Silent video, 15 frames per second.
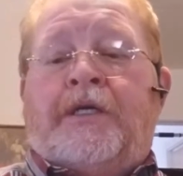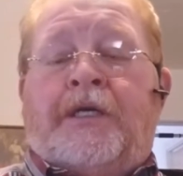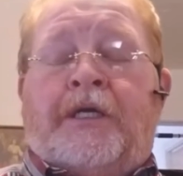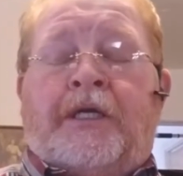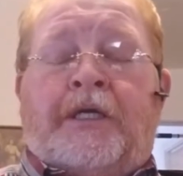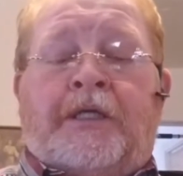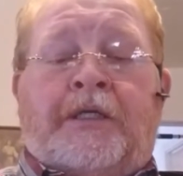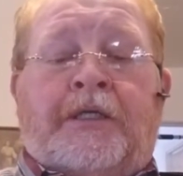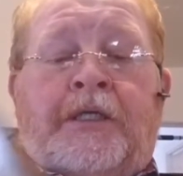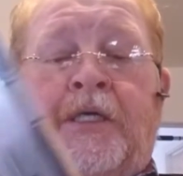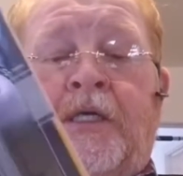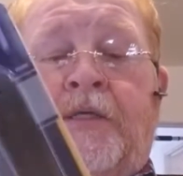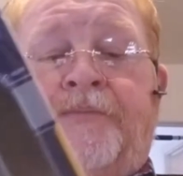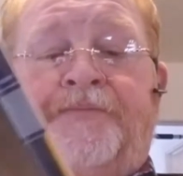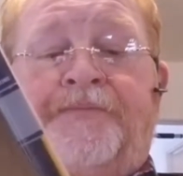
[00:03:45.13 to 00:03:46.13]
and
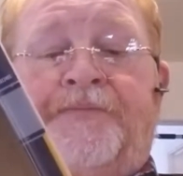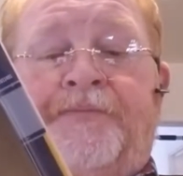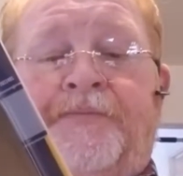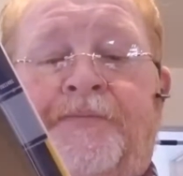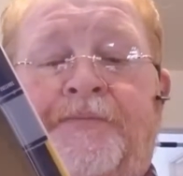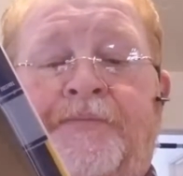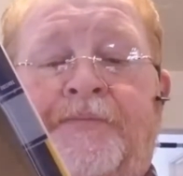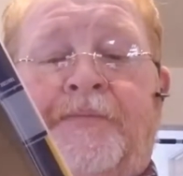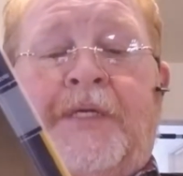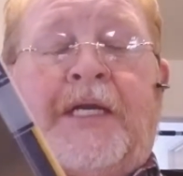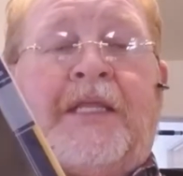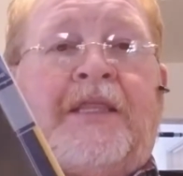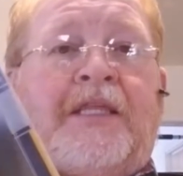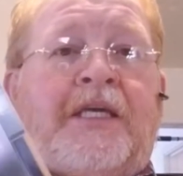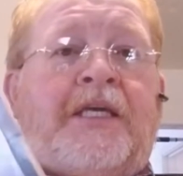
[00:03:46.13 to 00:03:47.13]
but
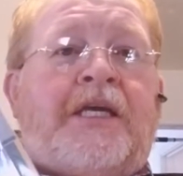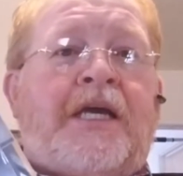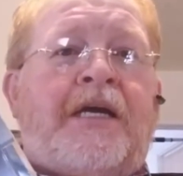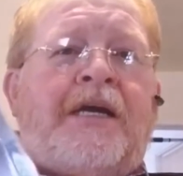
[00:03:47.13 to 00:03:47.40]
I think